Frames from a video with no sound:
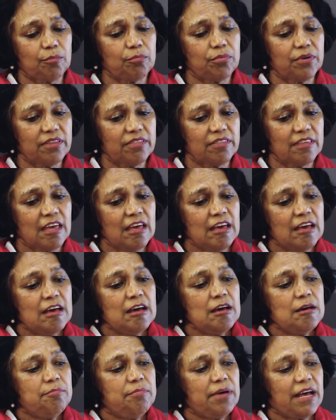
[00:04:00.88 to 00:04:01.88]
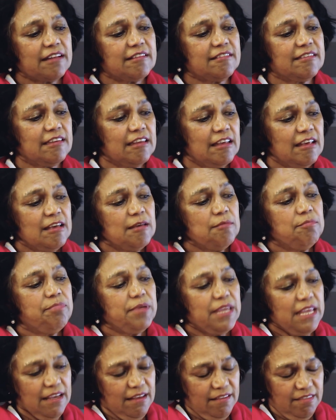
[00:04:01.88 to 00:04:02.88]
up with, but
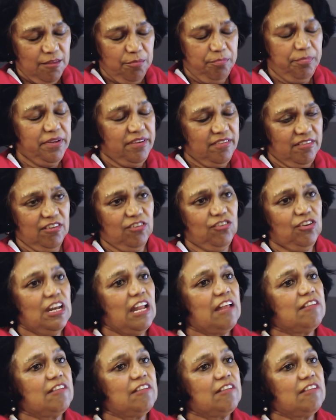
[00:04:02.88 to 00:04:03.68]
being in the position